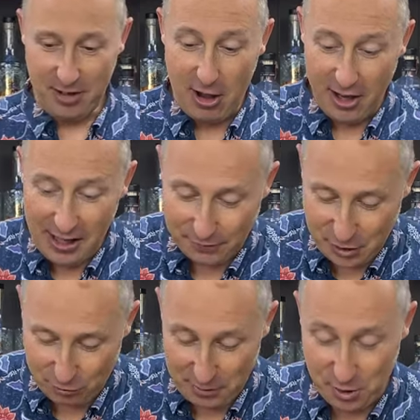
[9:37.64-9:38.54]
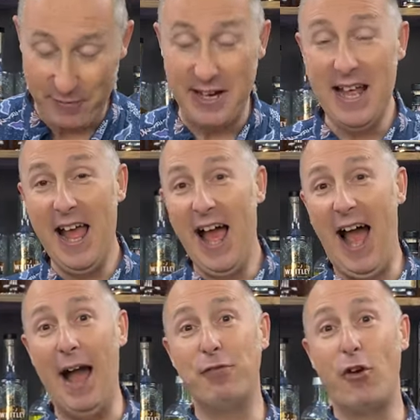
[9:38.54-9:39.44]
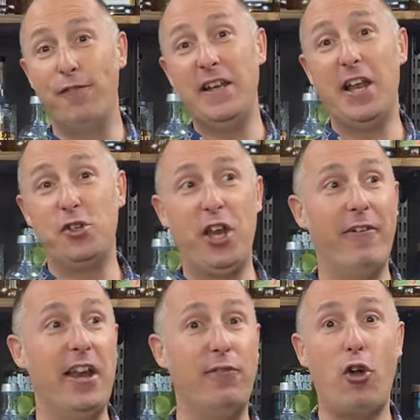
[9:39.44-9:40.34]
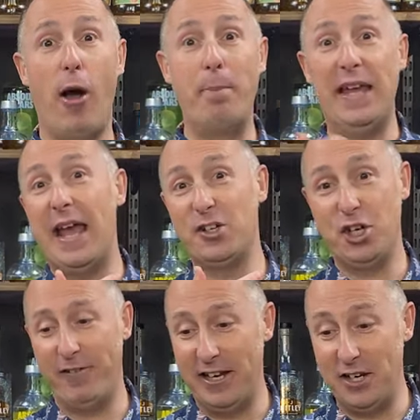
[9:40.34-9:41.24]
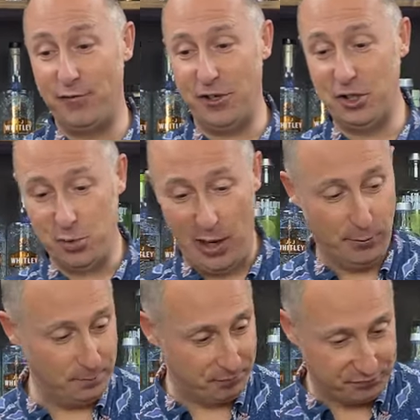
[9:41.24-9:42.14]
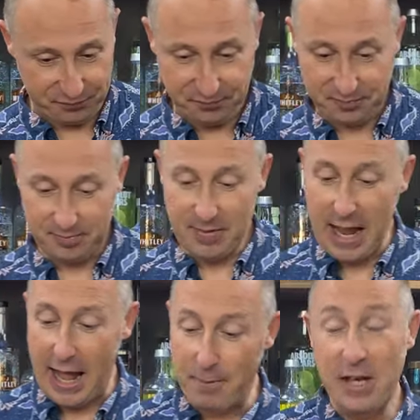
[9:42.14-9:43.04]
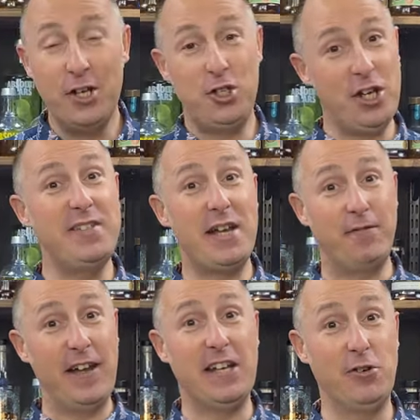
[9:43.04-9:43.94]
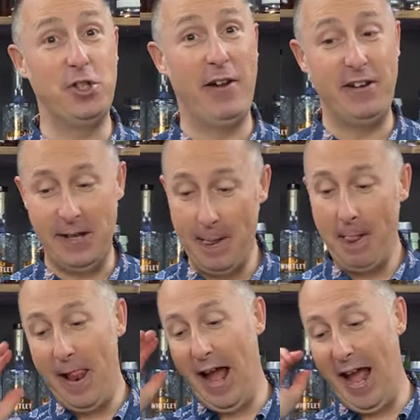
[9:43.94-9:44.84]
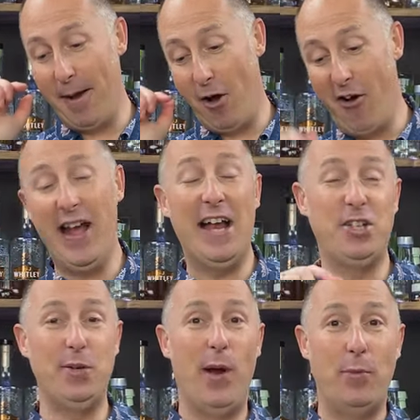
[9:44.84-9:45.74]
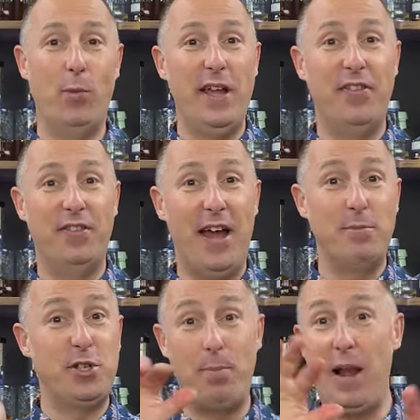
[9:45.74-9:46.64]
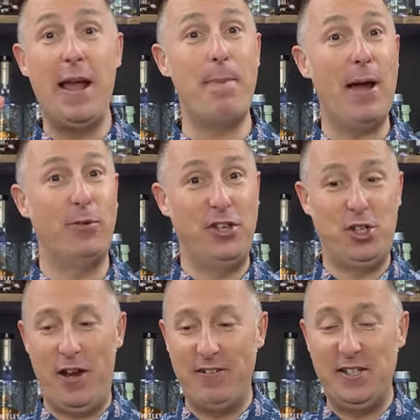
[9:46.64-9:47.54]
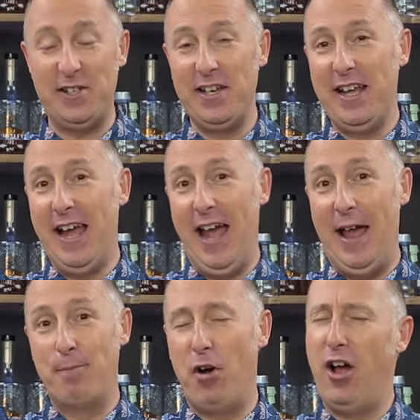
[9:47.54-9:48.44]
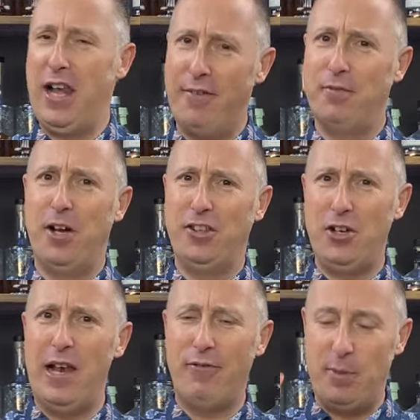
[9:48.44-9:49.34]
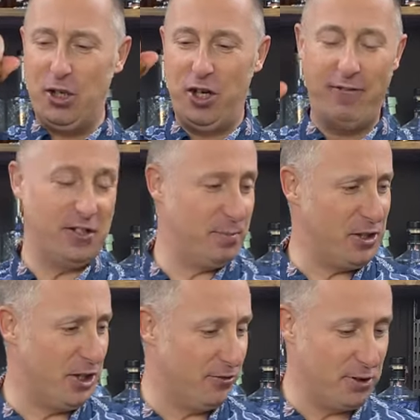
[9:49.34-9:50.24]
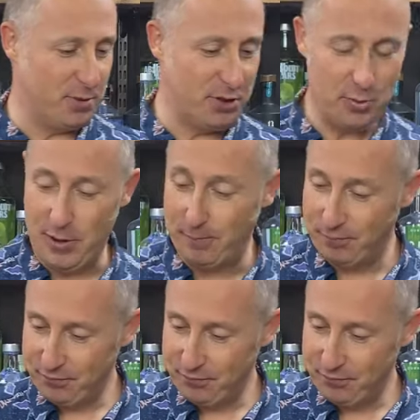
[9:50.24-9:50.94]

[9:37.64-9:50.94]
I love this cream sherry. I have got Fino sherry and I've got a PX sherry in the fridge as well. Um, she said Fino sherry. Uh, I actually went with, um, so play about with your sherries. Um, oh, I, love, I do love a bit of sherry, especially at Christmas as well.